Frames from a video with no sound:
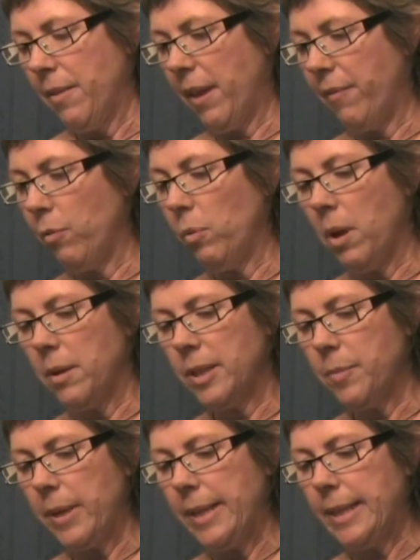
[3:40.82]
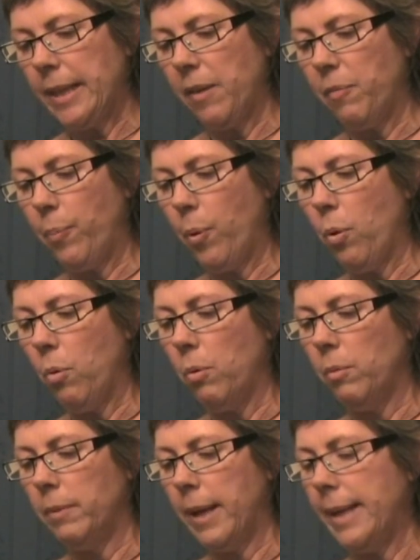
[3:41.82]
They've all asked me to give
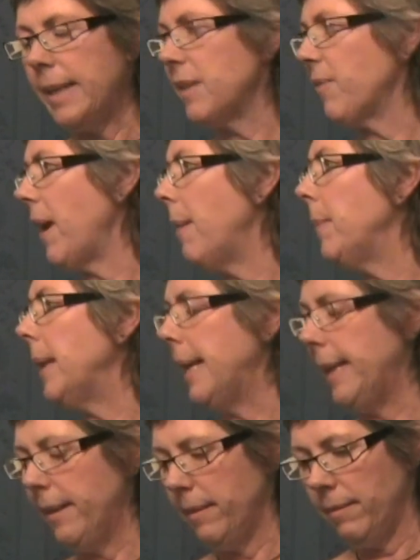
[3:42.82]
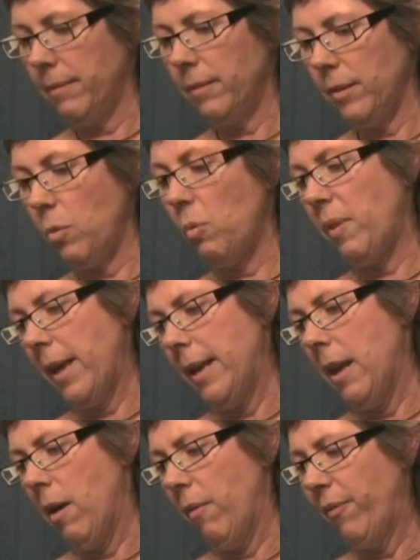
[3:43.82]
Paul and his family all their
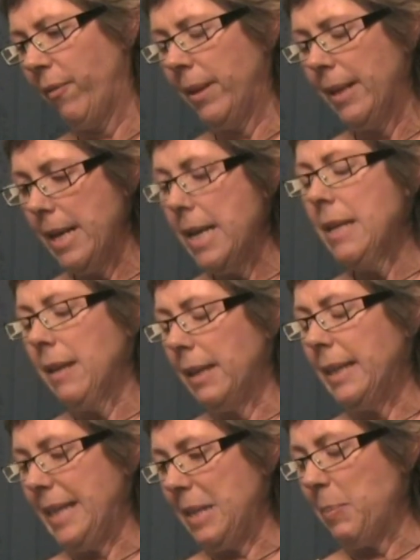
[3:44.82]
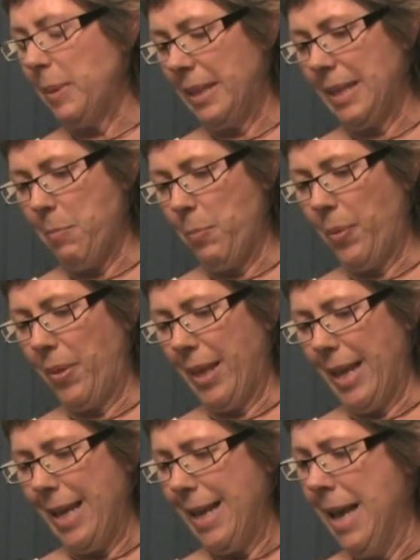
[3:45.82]
love and deepest
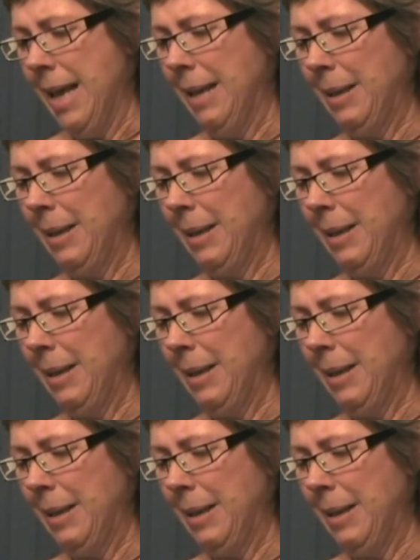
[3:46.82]
sympathy.